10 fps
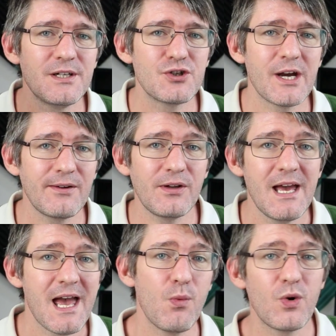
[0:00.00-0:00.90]
to the
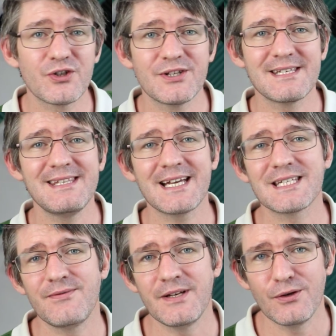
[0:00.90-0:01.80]
channel and watch this
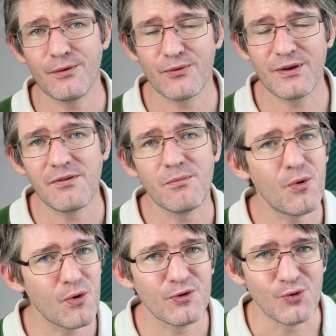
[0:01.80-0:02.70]
next video for even
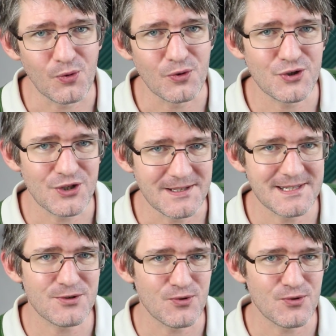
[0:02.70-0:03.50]
more Google Sheets